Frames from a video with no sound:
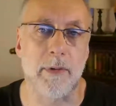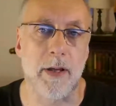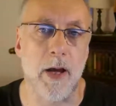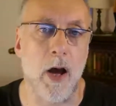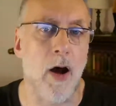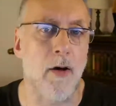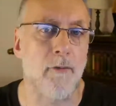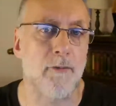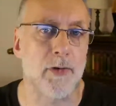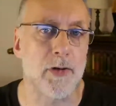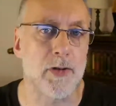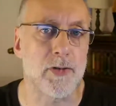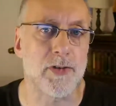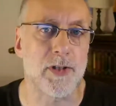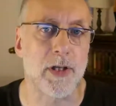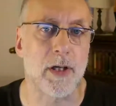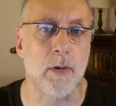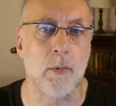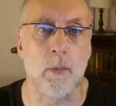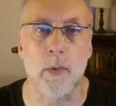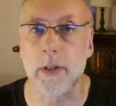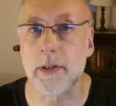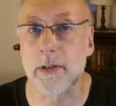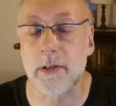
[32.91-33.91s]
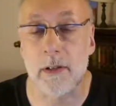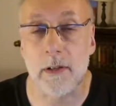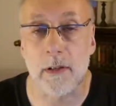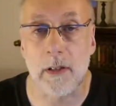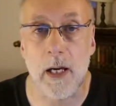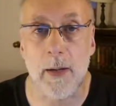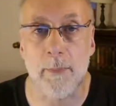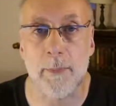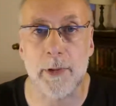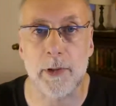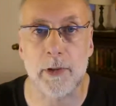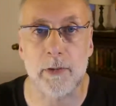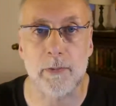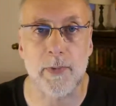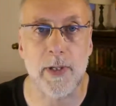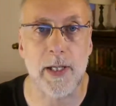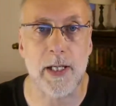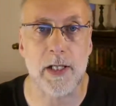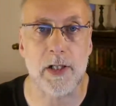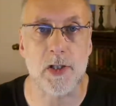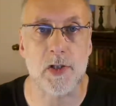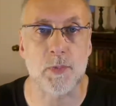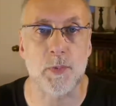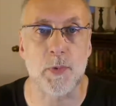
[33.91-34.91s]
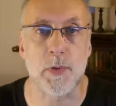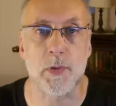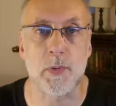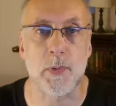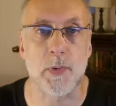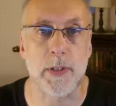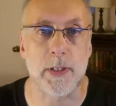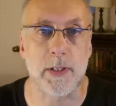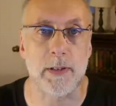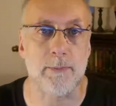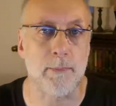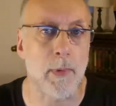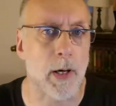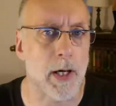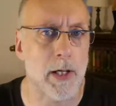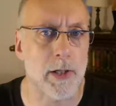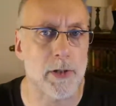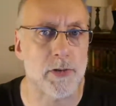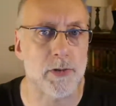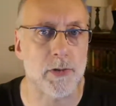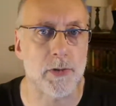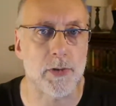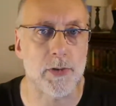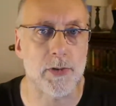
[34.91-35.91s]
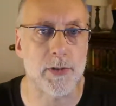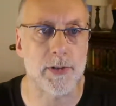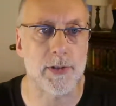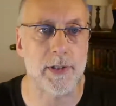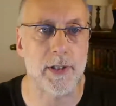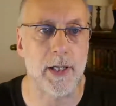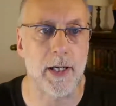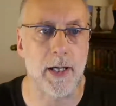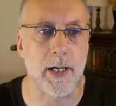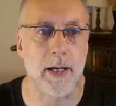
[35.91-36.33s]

offers a 1 kilometer range between modules.